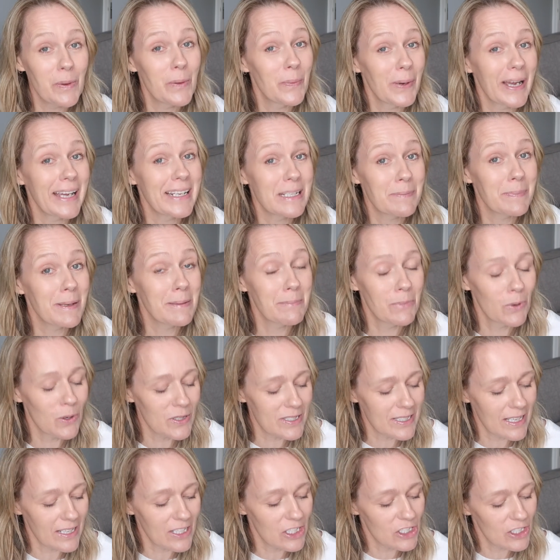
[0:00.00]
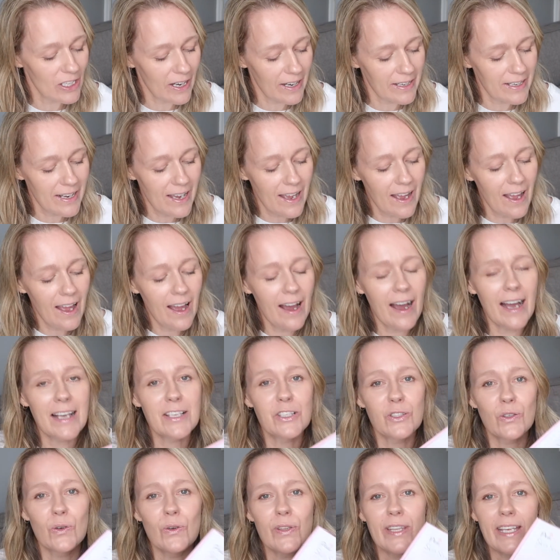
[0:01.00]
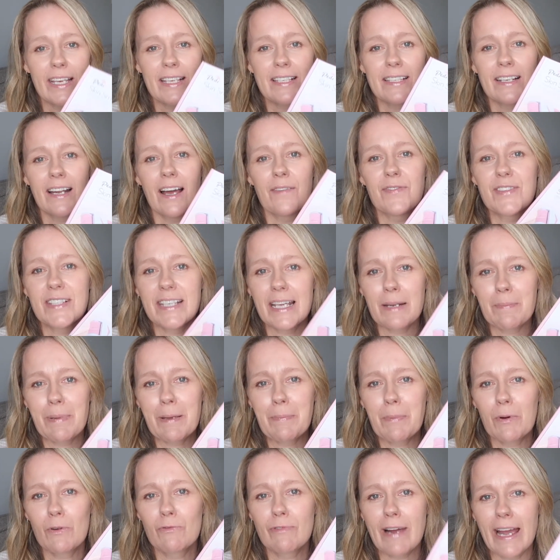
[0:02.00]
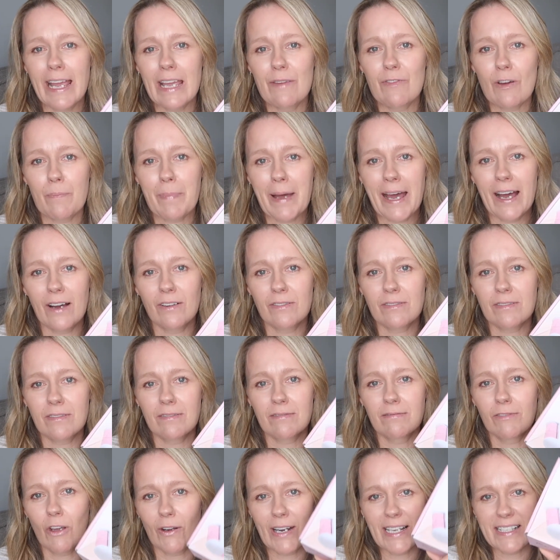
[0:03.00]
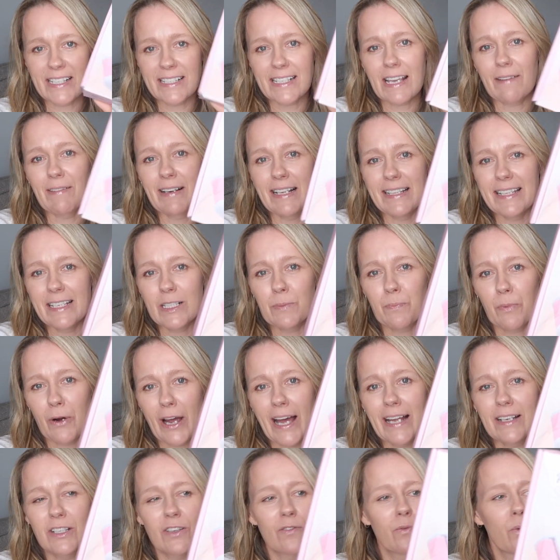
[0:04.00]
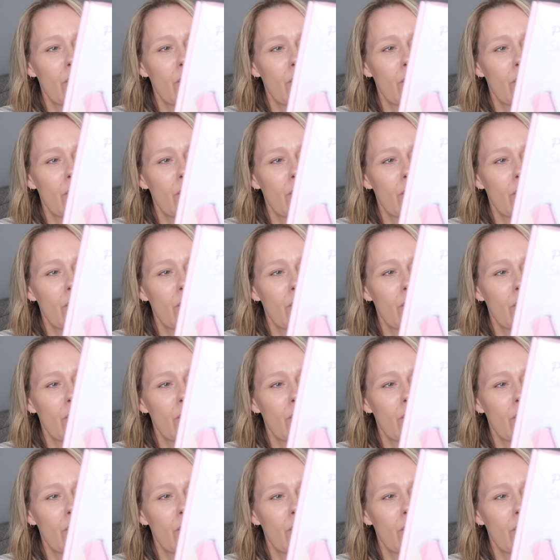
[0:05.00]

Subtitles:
will get a bit more sunshine. I saw this and I've seen people rave about, not necessarily this brand of